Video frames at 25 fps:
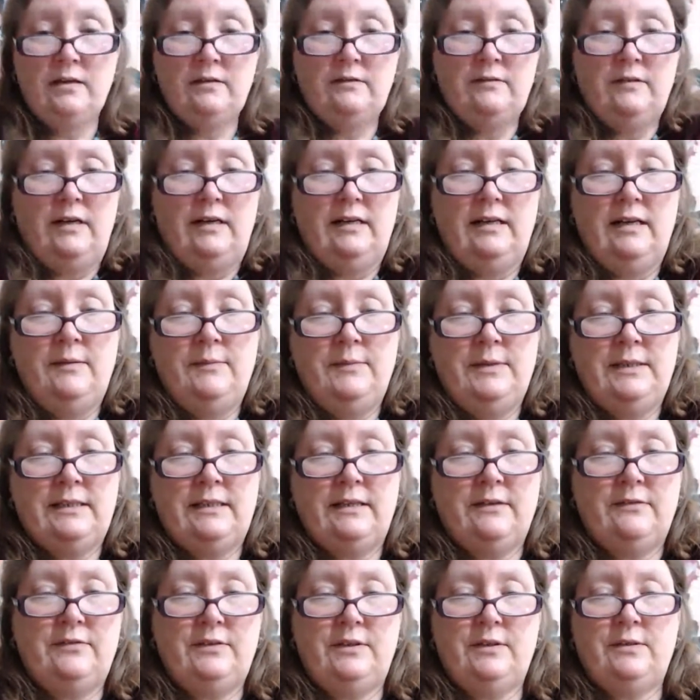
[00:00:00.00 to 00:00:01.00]
Right, let me
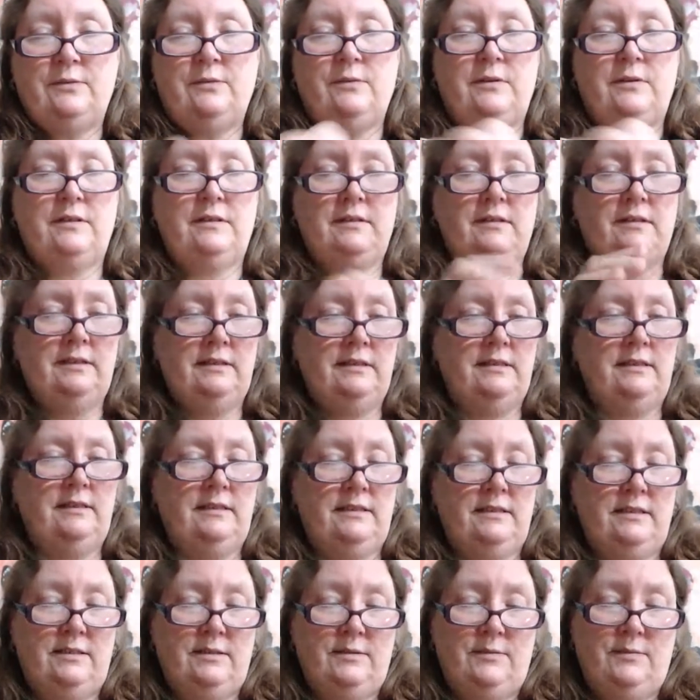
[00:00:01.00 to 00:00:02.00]
give you one of
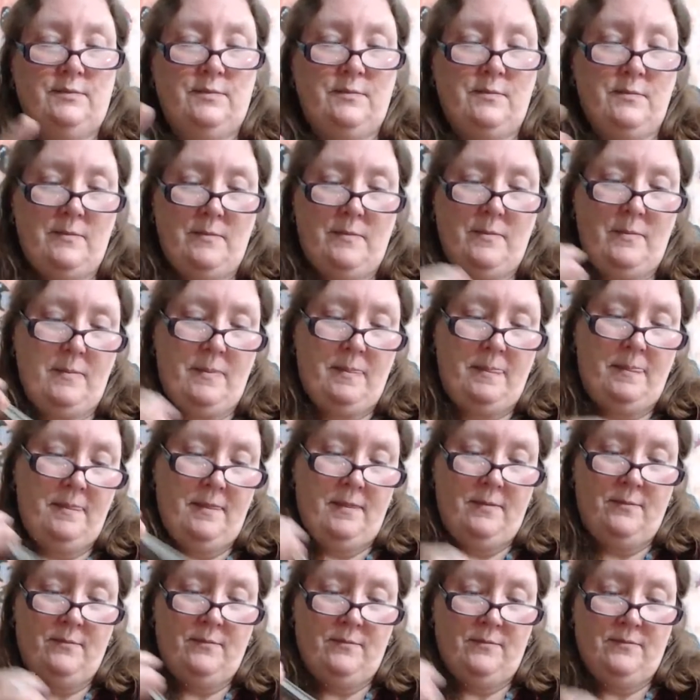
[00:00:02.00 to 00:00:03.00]
these.
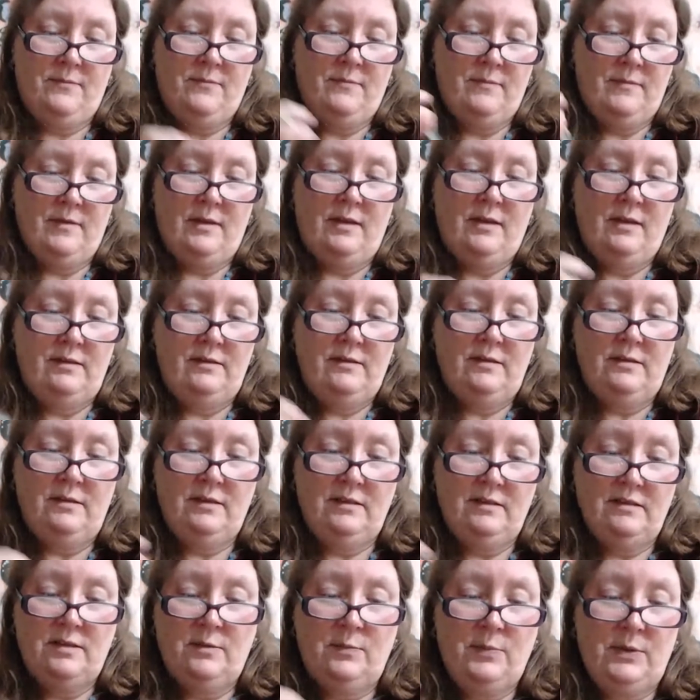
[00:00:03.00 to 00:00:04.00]

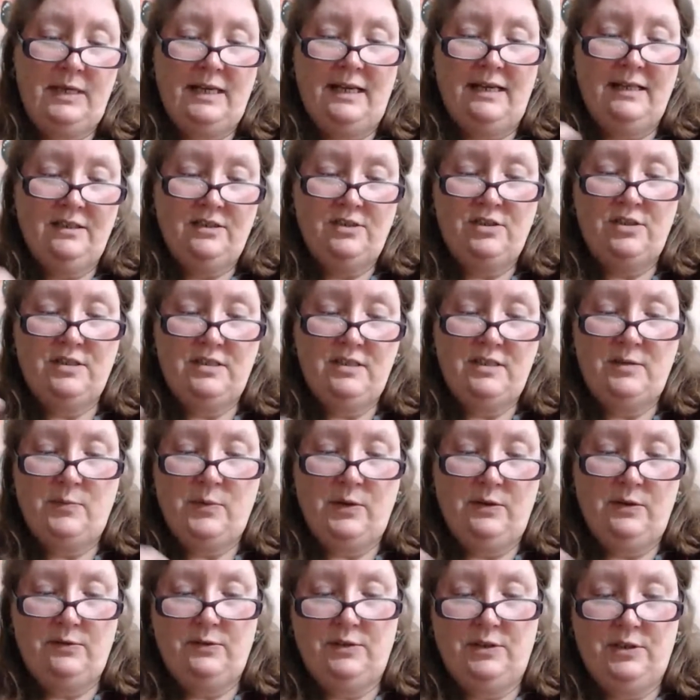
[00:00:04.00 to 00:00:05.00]
Nothing to be anxious
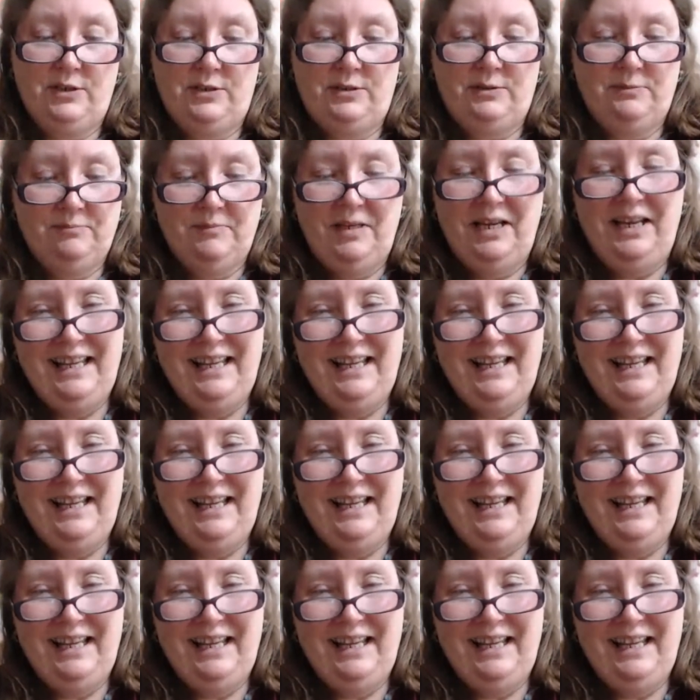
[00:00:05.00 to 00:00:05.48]
about you.